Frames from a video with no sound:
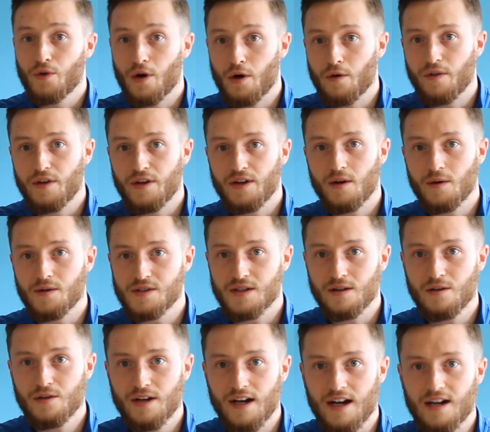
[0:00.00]
growth that you're going to
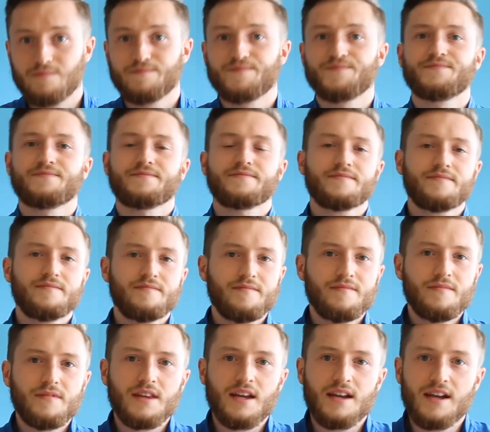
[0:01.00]
look at.
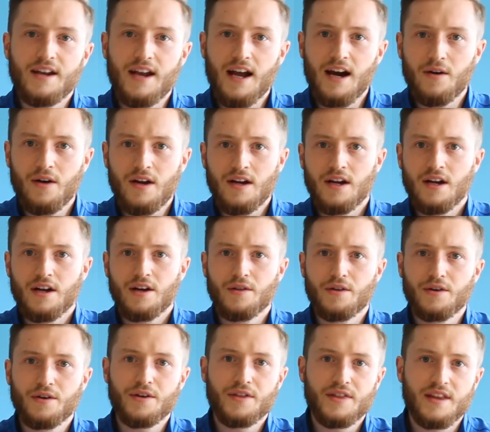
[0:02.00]
Now
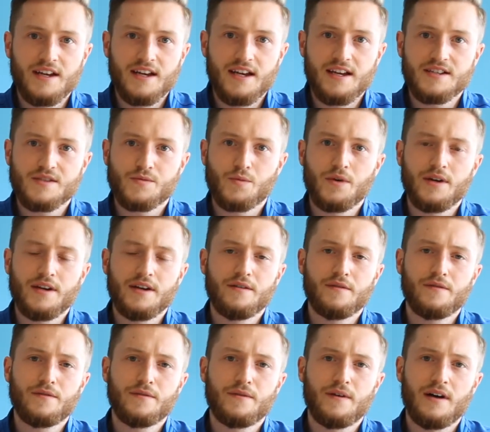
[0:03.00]
the good thing is
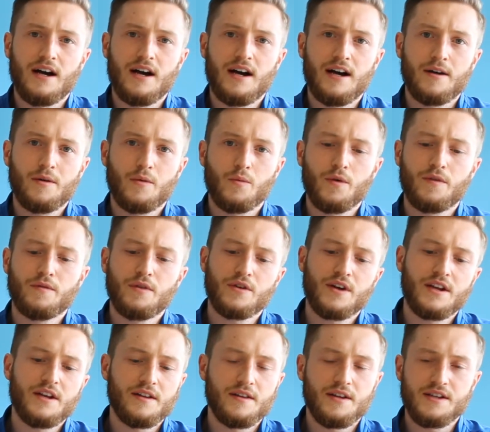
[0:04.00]
with
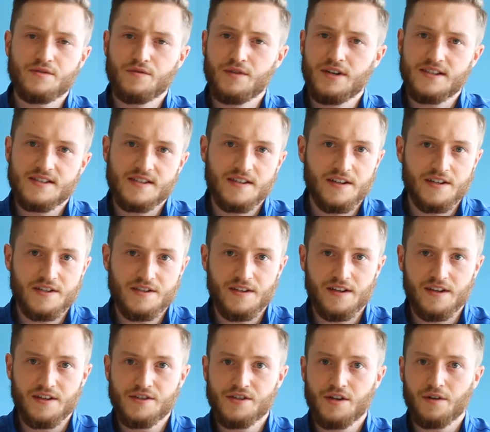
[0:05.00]
looking at this research
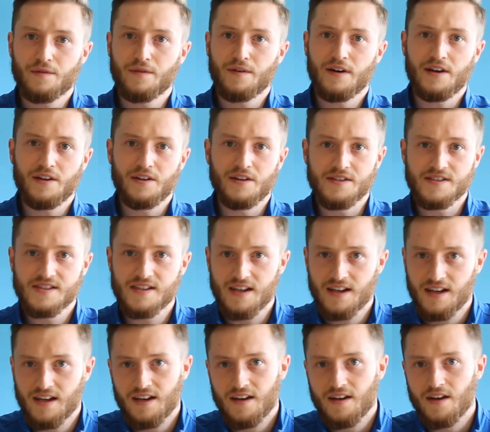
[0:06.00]
that Schoenfeld
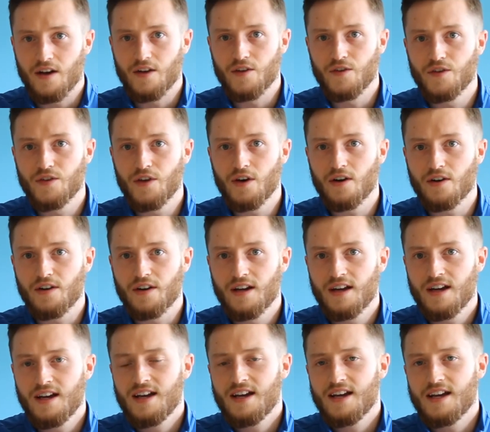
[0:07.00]
has done,
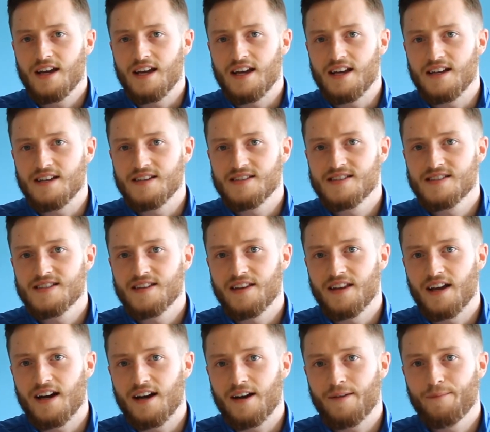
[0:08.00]
is
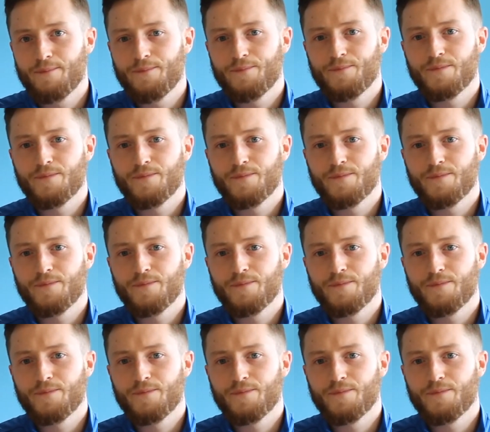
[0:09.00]
that